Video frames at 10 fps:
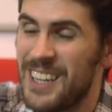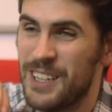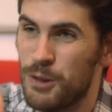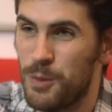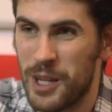
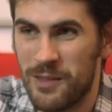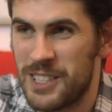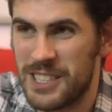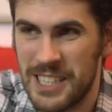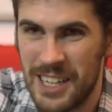and you'll be able
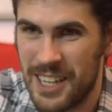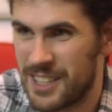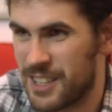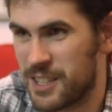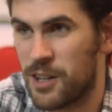to see
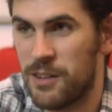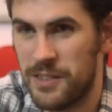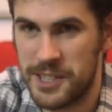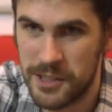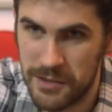like the
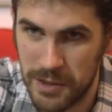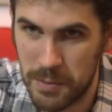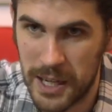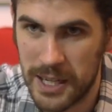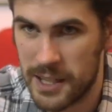curvature of the
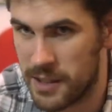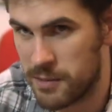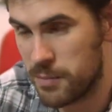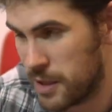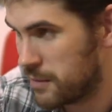planet
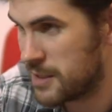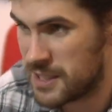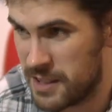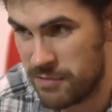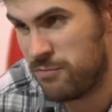and be able to
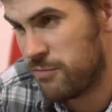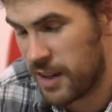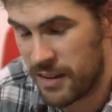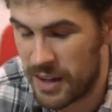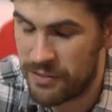see
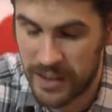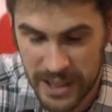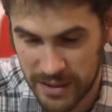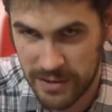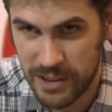
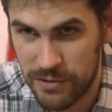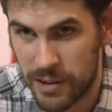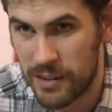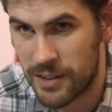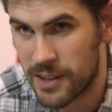effectively
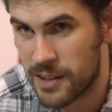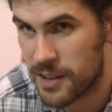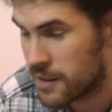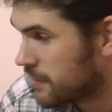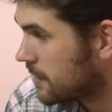forever kind of